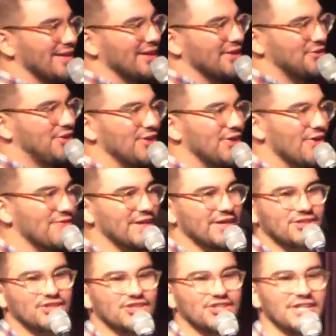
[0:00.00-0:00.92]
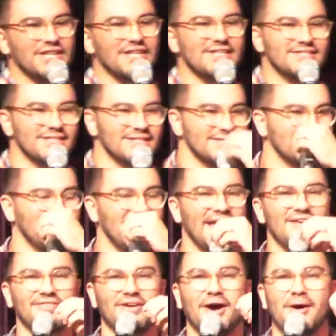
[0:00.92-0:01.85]
Do you know that Jesus
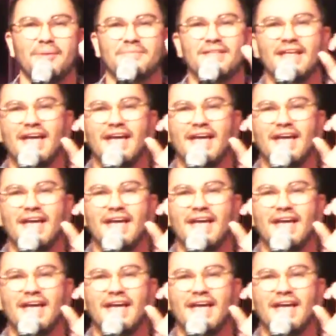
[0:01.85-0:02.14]
gave up